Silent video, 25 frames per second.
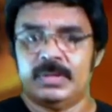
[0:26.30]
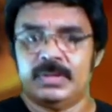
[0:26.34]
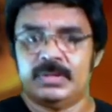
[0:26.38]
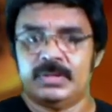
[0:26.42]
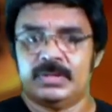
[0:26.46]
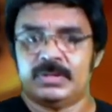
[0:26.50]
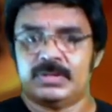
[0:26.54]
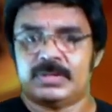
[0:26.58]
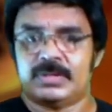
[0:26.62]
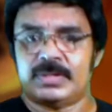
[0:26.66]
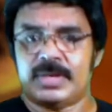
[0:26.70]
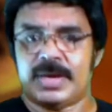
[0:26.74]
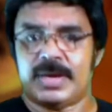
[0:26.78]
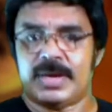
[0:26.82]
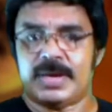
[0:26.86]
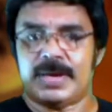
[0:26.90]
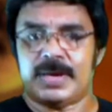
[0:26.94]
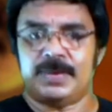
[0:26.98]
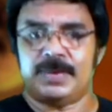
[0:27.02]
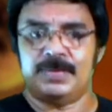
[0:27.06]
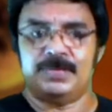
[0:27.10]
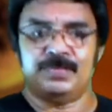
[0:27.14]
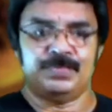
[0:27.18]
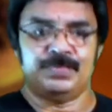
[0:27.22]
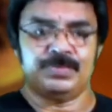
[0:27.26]

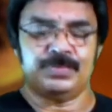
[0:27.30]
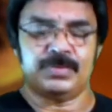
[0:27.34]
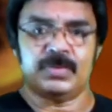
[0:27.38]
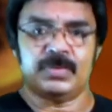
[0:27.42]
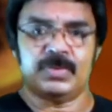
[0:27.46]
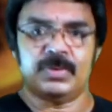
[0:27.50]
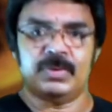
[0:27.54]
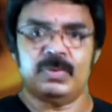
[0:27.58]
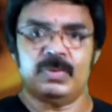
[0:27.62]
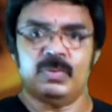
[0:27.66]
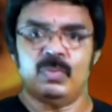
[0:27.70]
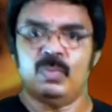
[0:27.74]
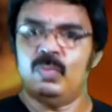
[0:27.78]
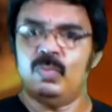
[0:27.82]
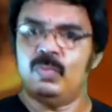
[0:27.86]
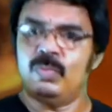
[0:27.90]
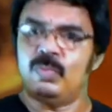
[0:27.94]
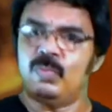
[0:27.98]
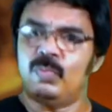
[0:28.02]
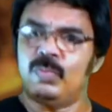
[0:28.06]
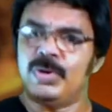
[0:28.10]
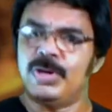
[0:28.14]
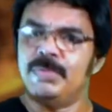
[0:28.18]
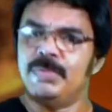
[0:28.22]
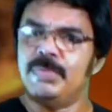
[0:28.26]
Say,
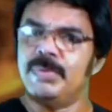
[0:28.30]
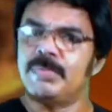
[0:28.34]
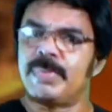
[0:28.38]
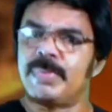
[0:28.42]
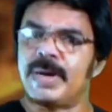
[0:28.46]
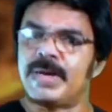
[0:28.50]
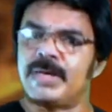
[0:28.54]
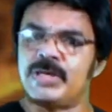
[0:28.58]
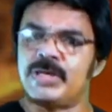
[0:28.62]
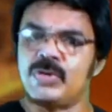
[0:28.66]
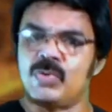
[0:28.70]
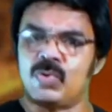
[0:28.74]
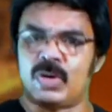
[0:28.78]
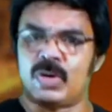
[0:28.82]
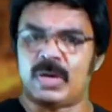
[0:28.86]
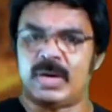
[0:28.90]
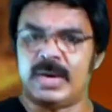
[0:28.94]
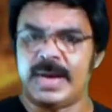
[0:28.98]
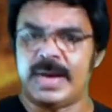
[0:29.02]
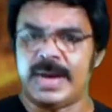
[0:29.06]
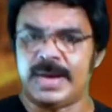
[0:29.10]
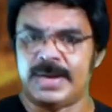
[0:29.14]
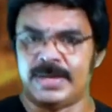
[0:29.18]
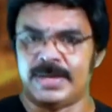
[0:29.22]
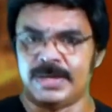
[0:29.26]
what do you mean by
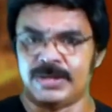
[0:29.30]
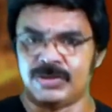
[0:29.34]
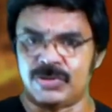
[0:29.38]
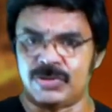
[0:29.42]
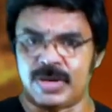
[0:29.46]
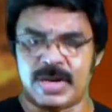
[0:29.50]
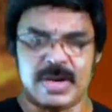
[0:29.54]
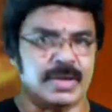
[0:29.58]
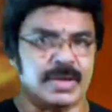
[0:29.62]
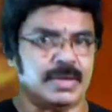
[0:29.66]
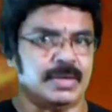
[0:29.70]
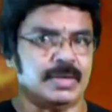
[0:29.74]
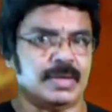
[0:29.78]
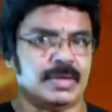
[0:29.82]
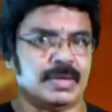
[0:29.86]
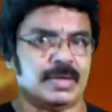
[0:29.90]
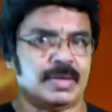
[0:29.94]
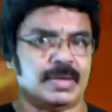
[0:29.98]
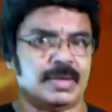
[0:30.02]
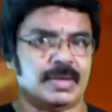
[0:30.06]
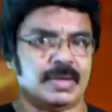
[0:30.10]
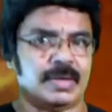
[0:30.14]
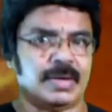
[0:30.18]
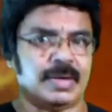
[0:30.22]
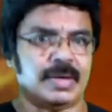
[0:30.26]
nuclear energy?
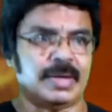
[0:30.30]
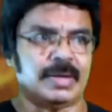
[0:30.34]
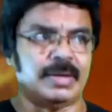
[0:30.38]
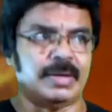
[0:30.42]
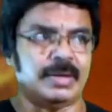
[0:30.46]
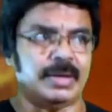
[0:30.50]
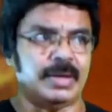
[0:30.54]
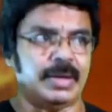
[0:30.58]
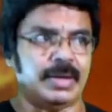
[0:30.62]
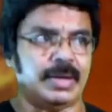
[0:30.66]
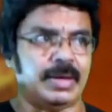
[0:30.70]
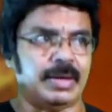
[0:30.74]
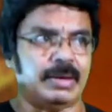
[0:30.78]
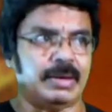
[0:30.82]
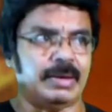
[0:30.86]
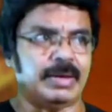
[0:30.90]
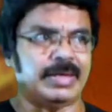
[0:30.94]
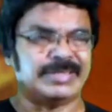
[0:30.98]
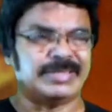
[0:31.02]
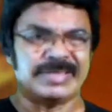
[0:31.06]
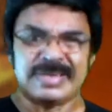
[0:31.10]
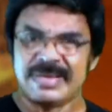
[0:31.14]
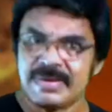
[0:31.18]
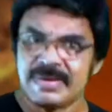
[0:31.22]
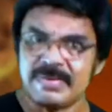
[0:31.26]

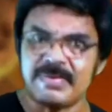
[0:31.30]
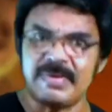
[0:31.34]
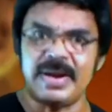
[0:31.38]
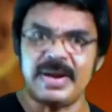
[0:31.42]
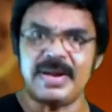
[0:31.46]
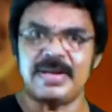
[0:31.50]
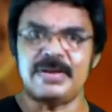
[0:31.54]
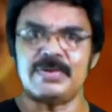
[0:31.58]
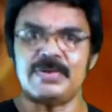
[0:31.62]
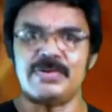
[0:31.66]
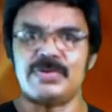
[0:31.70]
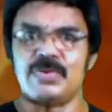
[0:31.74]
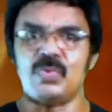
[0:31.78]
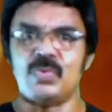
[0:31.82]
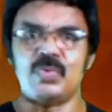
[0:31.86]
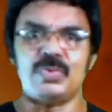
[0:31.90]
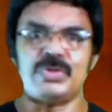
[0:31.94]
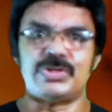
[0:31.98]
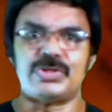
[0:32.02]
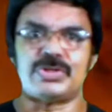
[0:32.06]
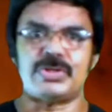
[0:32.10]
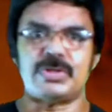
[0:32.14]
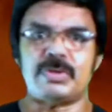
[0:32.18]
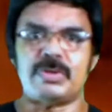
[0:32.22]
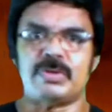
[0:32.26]
Generally, you
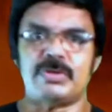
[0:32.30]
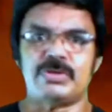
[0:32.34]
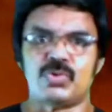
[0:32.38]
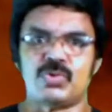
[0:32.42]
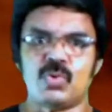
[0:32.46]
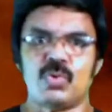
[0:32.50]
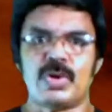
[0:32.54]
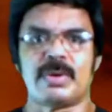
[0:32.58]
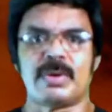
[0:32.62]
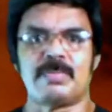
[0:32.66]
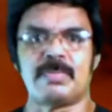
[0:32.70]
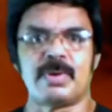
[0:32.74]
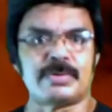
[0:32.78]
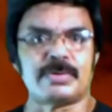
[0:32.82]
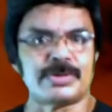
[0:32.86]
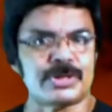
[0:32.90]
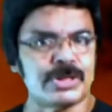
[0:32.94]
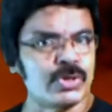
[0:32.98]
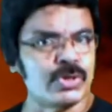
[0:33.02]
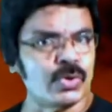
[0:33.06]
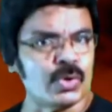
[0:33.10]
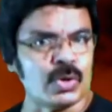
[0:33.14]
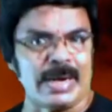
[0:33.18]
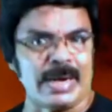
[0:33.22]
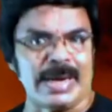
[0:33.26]
don't talk about
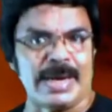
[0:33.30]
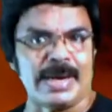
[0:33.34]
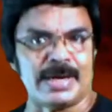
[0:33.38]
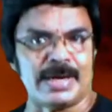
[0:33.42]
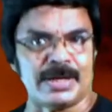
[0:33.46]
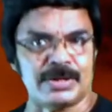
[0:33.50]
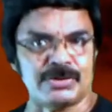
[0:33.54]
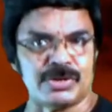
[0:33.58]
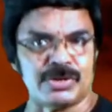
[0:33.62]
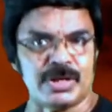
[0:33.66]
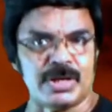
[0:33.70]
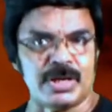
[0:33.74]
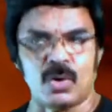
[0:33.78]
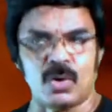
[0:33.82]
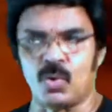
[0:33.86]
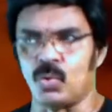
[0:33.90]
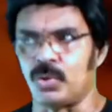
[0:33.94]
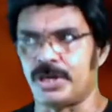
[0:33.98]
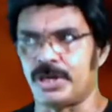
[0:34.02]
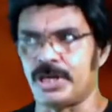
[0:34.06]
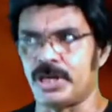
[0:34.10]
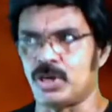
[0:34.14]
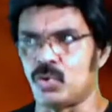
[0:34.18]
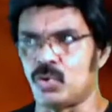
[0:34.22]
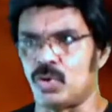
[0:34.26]
nuclear energy
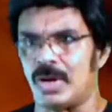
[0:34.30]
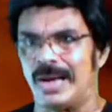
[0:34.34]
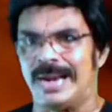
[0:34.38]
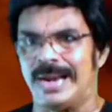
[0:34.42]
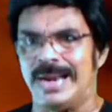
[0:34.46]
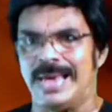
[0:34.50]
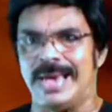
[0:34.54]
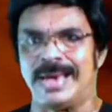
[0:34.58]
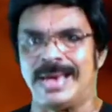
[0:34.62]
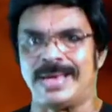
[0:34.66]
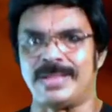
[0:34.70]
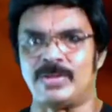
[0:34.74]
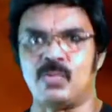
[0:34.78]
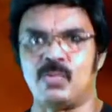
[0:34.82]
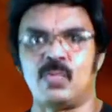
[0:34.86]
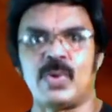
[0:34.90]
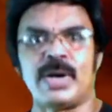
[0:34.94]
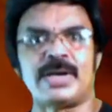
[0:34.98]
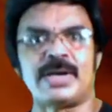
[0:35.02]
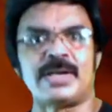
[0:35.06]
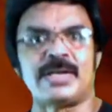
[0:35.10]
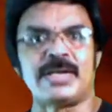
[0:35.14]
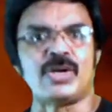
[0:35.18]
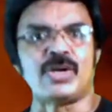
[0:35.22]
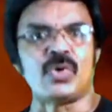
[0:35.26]
or nuclear, the
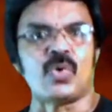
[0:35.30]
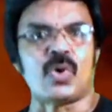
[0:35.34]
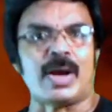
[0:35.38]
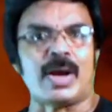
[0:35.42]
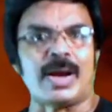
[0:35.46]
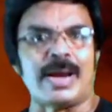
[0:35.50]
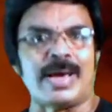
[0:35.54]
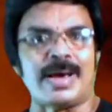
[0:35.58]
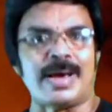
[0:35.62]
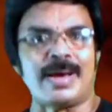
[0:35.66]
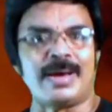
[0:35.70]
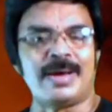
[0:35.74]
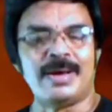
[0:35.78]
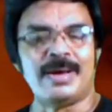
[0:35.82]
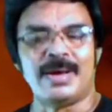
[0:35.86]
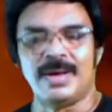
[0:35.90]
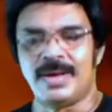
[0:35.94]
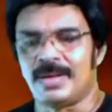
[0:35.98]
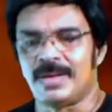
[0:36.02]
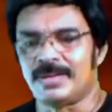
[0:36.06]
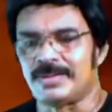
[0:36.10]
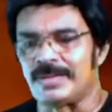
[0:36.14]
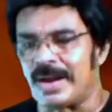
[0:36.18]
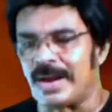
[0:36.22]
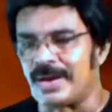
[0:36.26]
word nuclear.
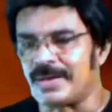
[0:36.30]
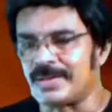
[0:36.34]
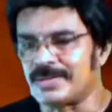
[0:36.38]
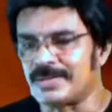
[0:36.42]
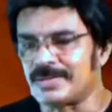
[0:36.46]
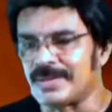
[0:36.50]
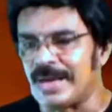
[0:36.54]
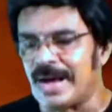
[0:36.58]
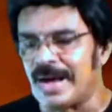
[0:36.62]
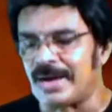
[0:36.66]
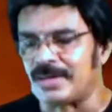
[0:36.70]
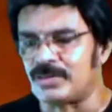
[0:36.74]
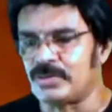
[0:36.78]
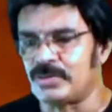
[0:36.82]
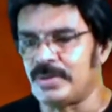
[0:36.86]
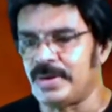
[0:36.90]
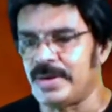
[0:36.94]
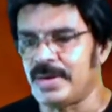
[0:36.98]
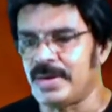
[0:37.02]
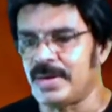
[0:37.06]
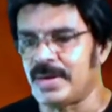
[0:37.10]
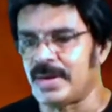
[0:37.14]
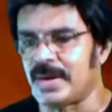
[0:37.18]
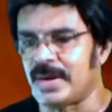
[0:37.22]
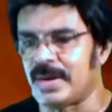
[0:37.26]
That is
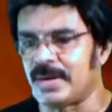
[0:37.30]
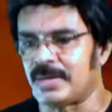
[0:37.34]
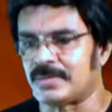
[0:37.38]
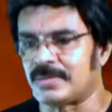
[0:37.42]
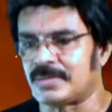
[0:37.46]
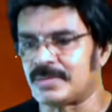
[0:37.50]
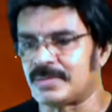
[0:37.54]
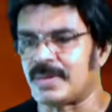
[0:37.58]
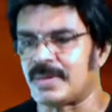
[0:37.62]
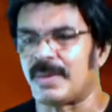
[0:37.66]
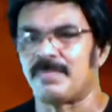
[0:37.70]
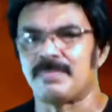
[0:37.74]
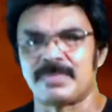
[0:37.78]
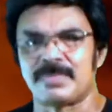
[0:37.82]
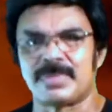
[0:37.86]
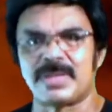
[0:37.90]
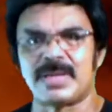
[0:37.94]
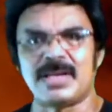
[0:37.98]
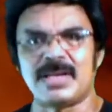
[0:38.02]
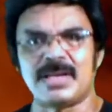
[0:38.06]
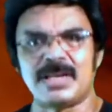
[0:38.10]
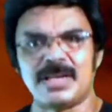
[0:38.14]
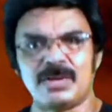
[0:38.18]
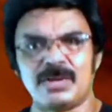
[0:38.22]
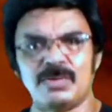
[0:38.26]
actually
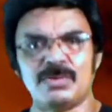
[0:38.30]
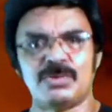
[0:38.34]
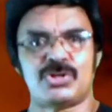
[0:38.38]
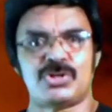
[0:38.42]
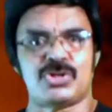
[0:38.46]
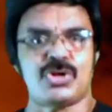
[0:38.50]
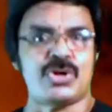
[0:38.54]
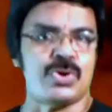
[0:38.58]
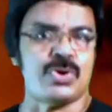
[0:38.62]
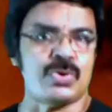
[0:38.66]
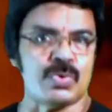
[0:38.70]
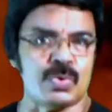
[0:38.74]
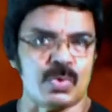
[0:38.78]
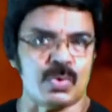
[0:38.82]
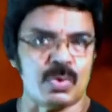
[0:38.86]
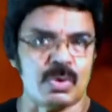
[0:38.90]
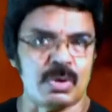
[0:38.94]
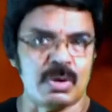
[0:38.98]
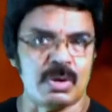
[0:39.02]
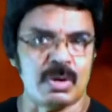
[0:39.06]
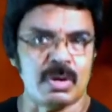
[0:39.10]
something new to you.